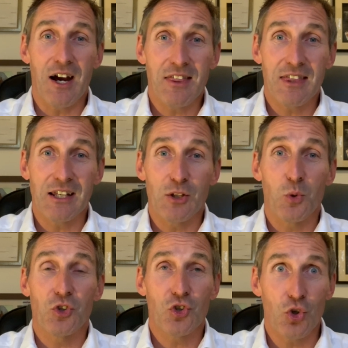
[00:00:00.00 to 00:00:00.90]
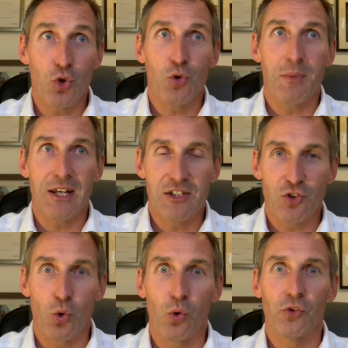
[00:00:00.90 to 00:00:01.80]
I think there were too many
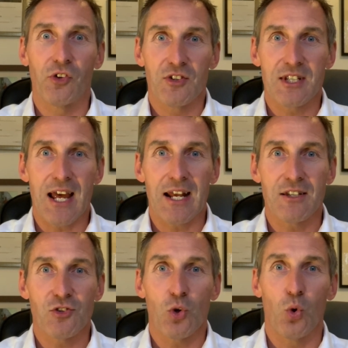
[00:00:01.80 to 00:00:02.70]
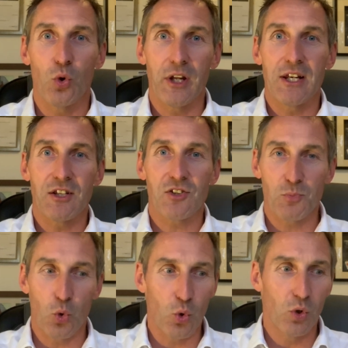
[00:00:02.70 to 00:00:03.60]
stalls and stands all in a
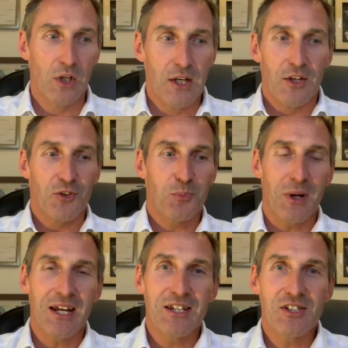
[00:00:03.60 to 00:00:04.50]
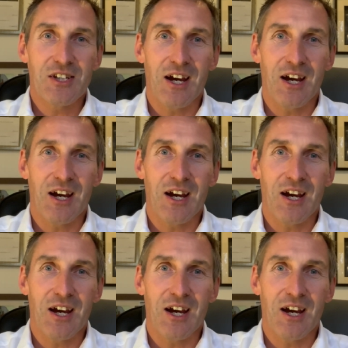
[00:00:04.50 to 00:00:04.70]
small space,